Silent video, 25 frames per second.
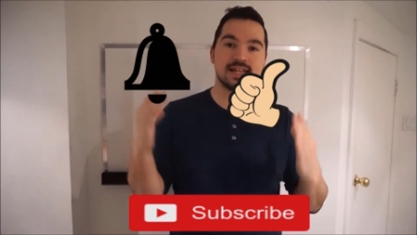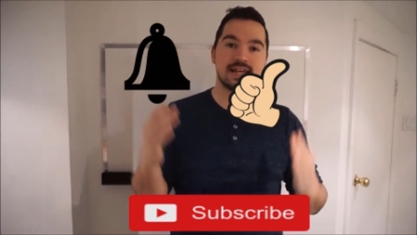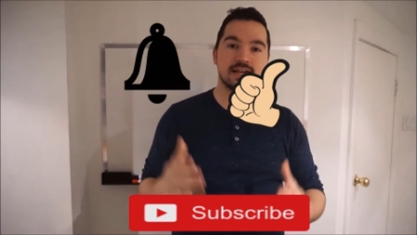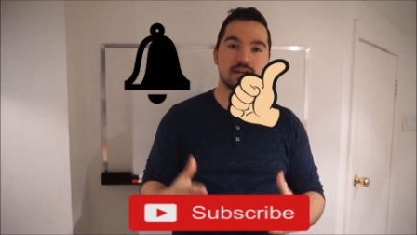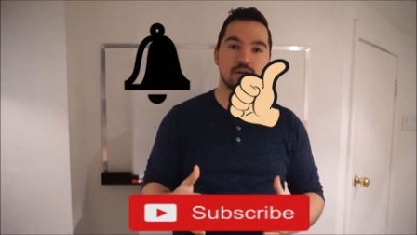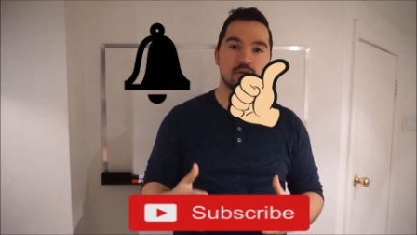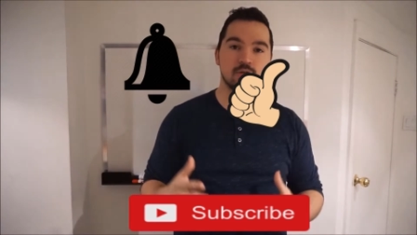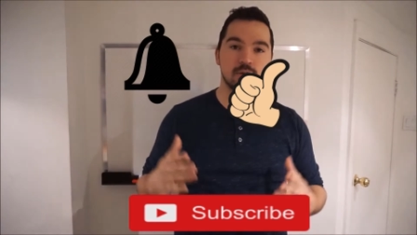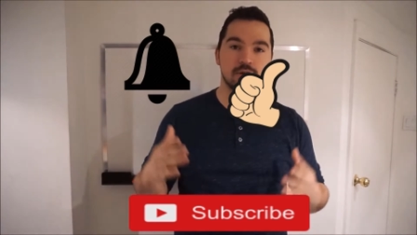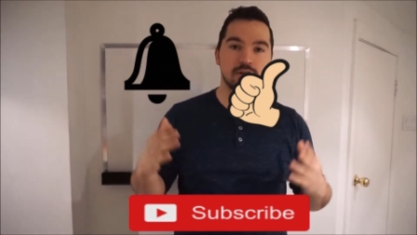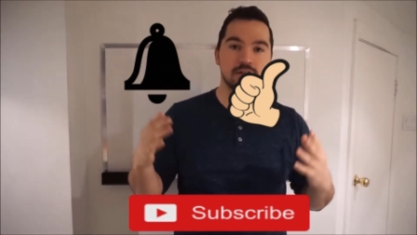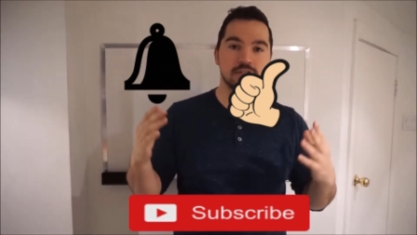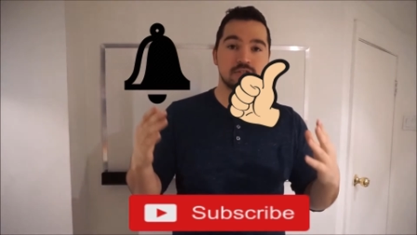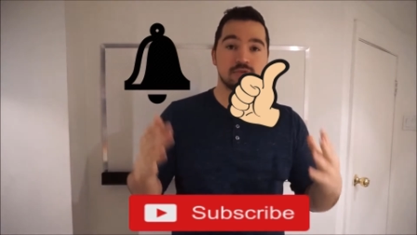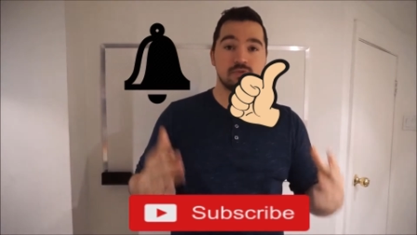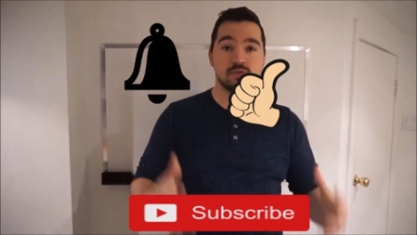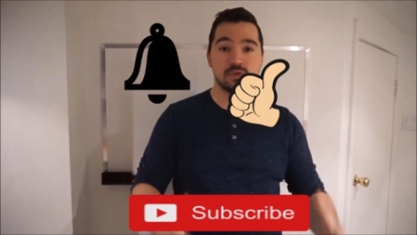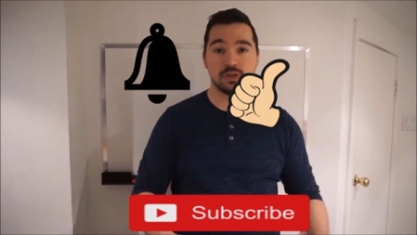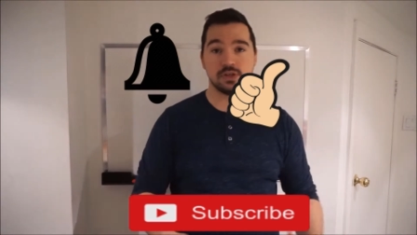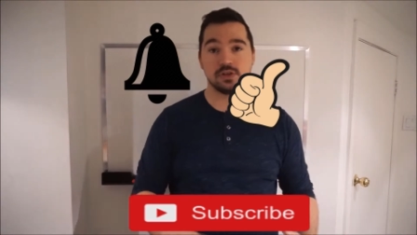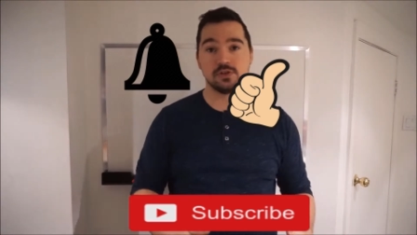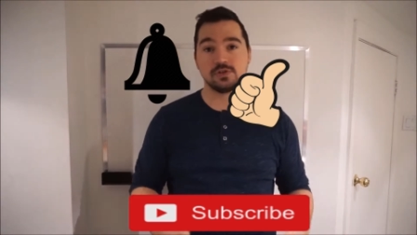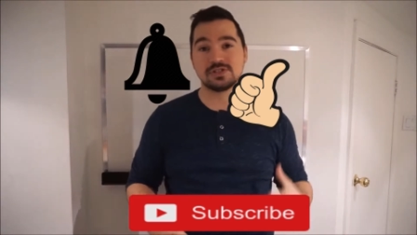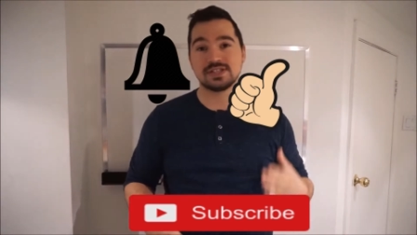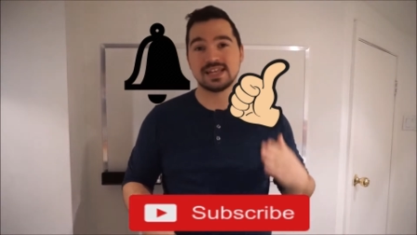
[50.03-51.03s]
and greatest
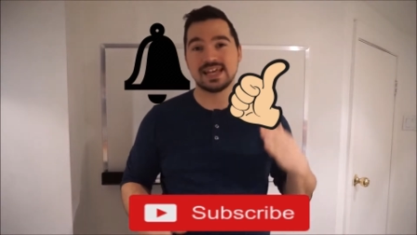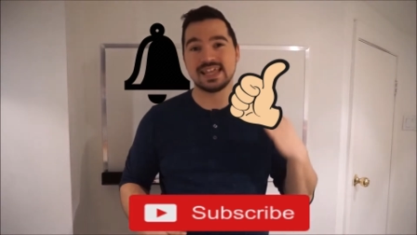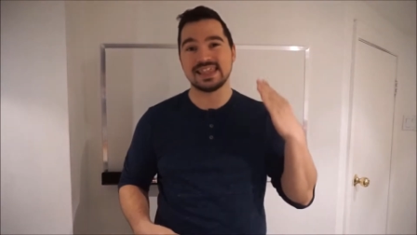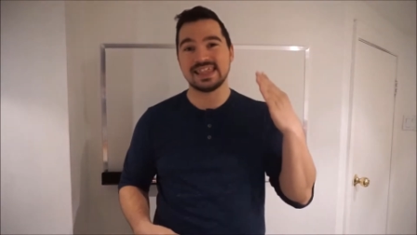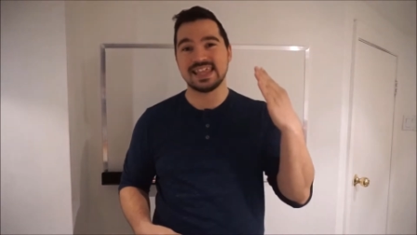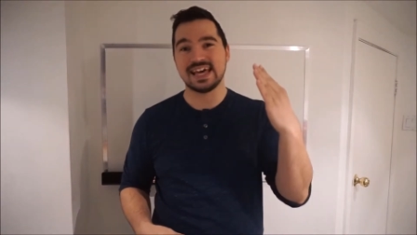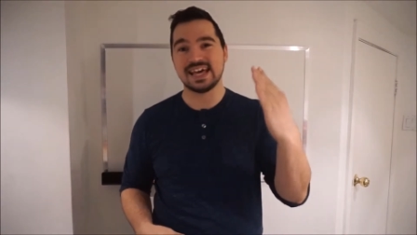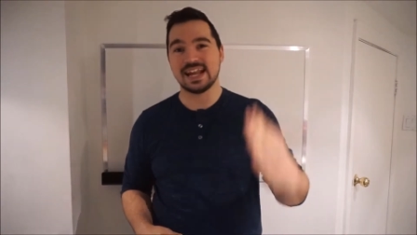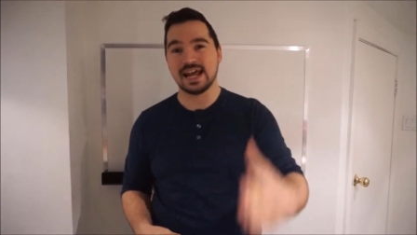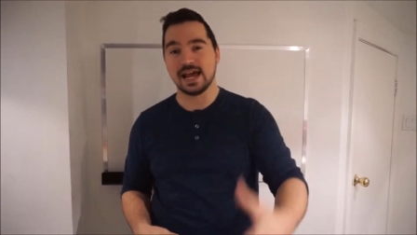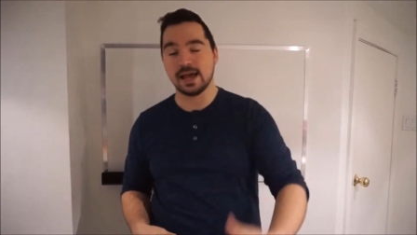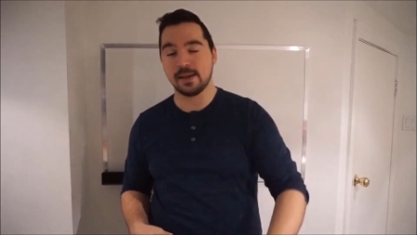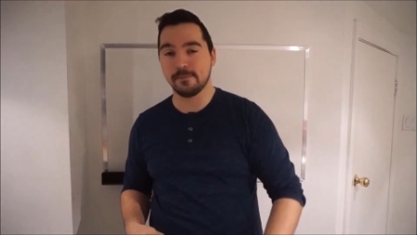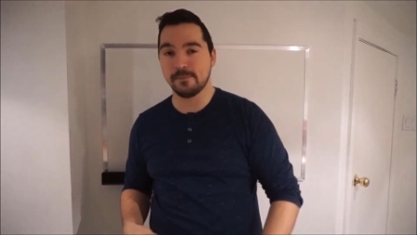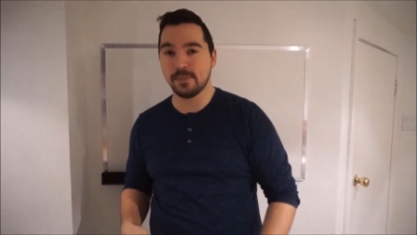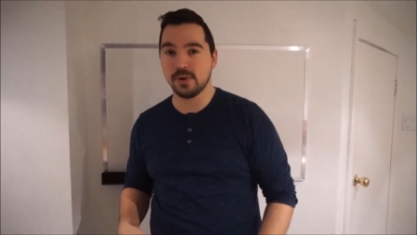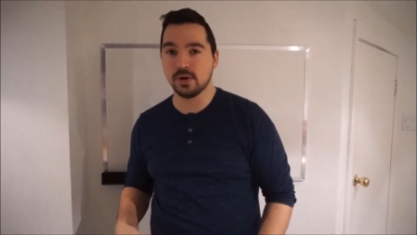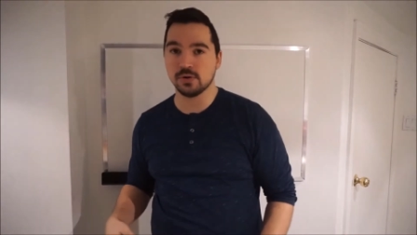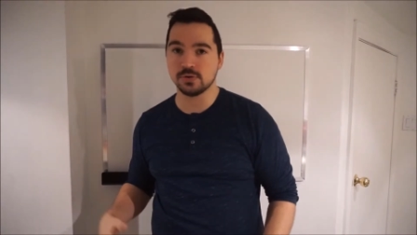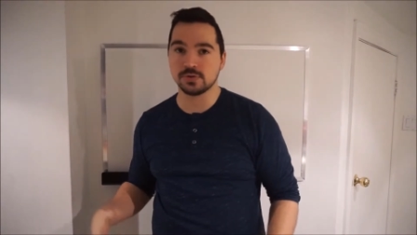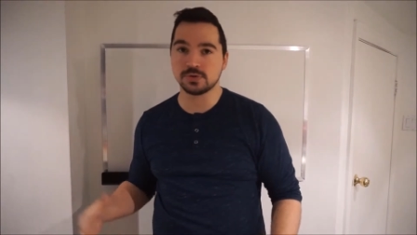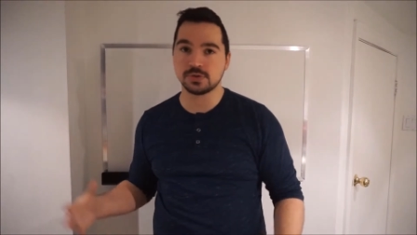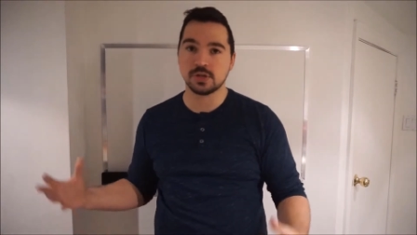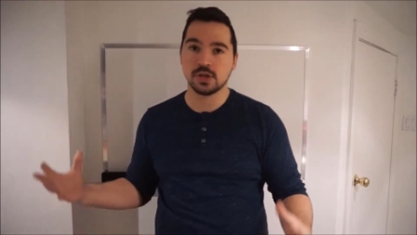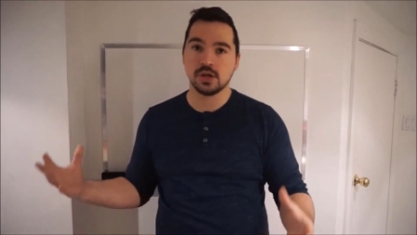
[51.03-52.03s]
videos that I
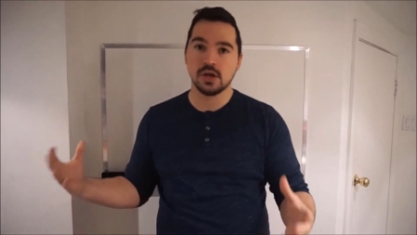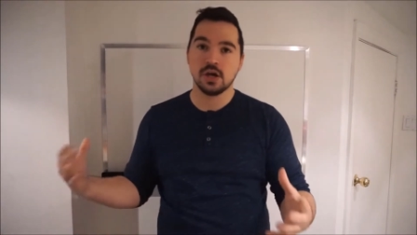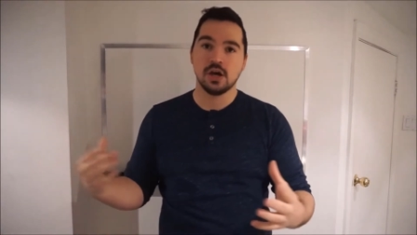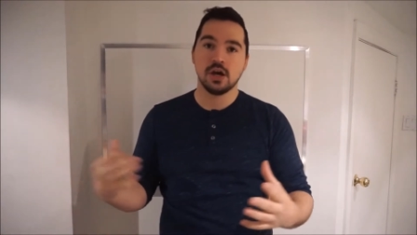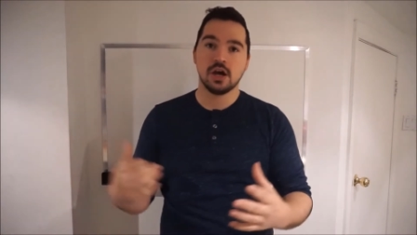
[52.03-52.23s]
post.